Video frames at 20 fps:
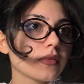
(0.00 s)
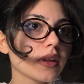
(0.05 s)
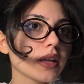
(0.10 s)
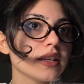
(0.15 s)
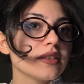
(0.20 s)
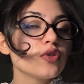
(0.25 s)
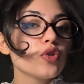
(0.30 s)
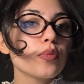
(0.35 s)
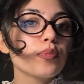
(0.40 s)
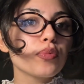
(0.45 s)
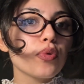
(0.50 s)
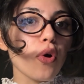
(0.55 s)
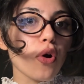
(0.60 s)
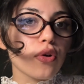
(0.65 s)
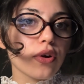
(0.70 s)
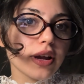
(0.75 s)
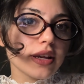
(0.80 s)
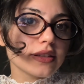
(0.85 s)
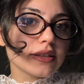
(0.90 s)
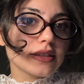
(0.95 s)
is your
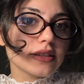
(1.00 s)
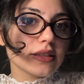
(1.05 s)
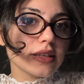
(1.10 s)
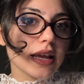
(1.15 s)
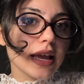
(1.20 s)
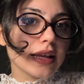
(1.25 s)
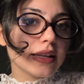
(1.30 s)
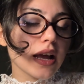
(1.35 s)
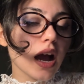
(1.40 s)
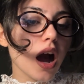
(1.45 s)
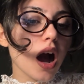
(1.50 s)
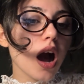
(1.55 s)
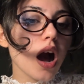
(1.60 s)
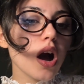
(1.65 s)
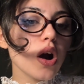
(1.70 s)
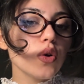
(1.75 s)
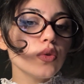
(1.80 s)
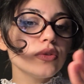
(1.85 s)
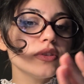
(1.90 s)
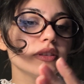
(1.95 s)
progress and
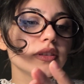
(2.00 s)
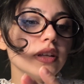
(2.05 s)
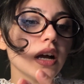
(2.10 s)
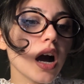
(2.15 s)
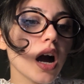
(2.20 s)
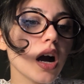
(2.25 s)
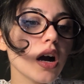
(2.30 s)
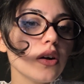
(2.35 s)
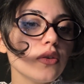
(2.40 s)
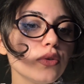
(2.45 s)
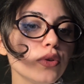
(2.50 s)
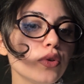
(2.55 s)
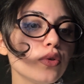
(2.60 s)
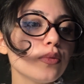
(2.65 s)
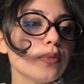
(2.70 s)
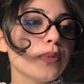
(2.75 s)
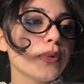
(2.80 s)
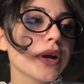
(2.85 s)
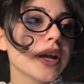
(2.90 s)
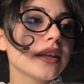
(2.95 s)
how you
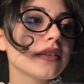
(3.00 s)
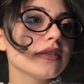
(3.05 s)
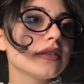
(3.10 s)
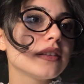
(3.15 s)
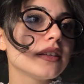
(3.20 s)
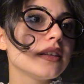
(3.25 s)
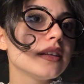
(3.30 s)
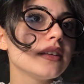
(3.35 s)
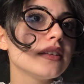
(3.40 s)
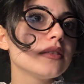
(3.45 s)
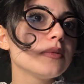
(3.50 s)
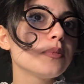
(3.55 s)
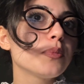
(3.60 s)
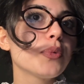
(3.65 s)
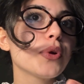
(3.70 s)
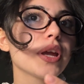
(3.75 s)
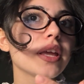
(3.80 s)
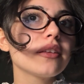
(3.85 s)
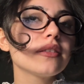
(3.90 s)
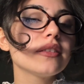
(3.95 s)

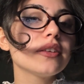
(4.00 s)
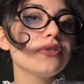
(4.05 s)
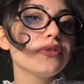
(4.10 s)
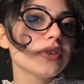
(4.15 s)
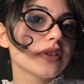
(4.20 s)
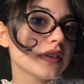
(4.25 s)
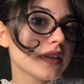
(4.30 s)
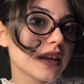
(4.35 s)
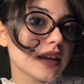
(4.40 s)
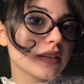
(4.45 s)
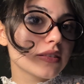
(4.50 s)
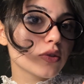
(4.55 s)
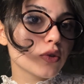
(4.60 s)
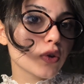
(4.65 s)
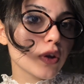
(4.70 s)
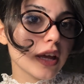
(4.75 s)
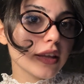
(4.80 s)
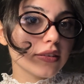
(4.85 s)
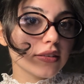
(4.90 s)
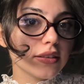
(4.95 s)
bring different things
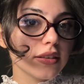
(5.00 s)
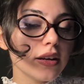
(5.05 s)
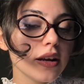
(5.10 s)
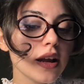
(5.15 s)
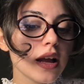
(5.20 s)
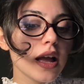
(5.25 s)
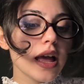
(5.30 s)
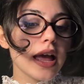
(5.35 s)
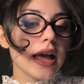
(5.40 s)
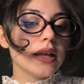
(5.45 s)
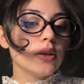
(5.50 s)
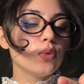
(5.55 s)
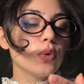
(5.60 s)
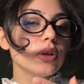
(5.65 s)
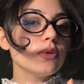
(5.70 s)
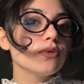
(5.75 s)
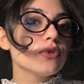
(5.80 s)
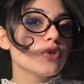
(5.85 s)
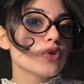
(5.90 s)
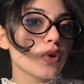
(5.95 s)
together, and
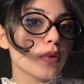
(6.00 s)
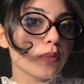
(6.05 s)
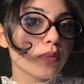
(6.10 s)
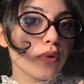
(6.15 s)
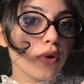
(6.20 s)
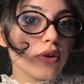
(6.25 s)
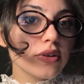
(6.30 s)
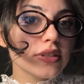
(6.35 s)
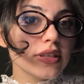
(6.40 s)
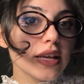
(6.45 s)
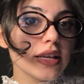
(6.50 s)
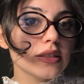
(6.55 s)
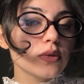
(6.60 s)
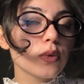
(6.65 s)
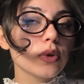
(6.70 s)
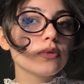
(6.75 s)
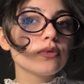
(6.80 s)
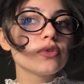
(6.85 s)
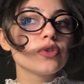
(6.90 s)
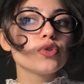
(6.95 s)
what was your process,
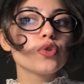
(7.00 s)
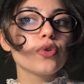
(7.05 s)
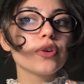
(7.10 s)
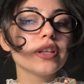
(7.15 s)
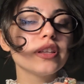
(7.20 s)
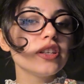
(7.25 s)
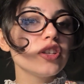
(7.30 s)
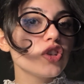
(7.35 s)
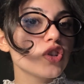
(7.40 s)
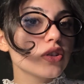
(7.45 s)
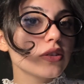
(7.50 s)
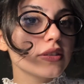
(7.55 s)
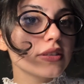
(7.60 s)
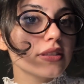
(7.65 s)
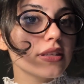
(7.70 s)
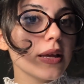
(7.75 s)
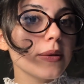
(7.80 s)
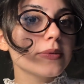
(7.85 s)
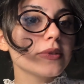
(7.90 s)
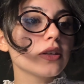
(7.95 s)
what was your initial
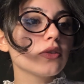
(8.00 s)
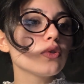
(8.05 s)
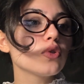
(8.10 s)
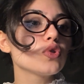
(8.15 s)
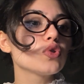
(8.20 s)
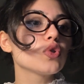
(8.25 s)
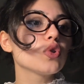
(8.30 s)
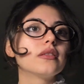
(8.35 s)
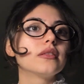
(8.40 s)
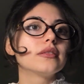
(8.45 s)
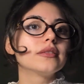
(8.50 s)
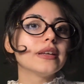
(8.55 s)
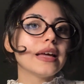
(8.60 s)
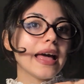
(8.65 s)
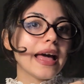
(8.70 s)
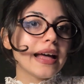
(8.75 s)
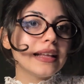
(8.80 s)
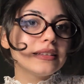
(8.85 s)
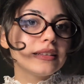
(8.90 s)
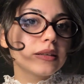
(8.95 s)
steps, and also the
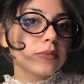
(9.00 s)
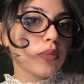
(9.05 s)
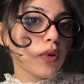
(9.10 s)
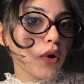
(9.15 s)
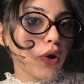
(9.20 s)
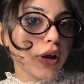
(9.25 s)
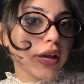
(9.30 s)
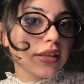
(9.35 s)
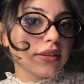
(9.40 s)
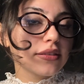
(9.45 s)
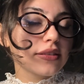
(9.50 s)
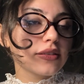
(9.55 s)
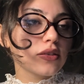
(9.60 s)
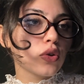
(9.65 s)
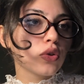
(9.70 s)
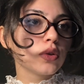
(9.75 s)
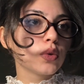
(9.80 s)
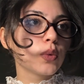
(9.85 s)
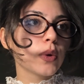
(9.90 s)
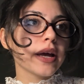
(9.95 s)
adding points
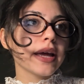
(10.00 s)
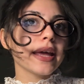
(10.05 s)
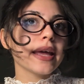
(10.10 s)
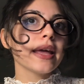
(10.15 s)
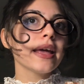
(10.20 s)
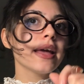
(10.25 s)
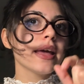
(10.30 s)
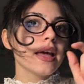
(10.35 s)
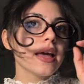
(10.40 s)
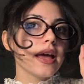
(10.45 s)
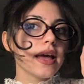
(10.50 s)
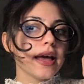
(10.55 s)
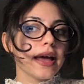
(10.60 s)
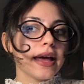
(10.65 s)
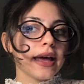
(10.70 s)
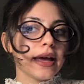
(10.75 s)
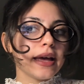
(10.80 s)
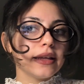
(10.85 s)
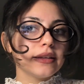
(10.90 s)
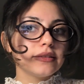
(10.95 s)
on the way.
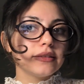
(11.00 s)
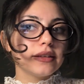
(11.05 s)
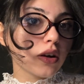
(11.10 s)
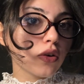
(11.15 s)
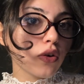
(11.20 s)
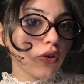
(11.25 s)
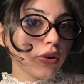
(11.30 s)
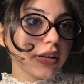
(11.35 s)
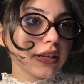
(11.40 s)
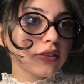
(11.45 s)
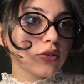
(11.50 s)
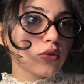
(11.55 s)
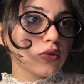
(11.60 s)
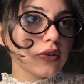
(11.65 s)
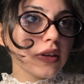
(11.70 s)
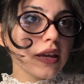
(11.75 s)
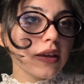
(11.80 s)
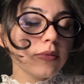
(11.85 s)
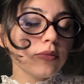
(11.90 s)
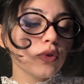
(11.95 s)
And according to
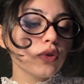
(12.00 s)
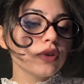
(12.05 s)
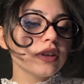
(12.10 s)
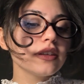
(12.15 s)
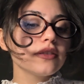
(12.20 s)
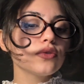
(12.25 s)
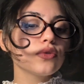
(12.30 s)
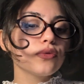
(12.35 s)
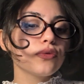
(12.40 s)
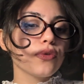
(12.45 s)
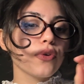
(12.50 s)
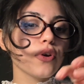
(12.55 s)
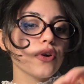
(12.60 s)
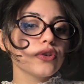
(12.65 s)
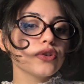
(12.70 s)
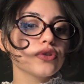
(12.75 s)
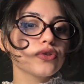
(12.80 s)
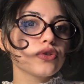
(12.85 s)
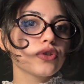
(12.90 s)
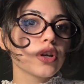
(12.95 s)
them, you need to
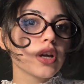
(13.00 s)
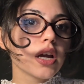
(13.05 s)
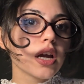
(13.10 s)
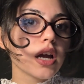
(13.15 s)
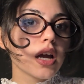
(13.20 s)
first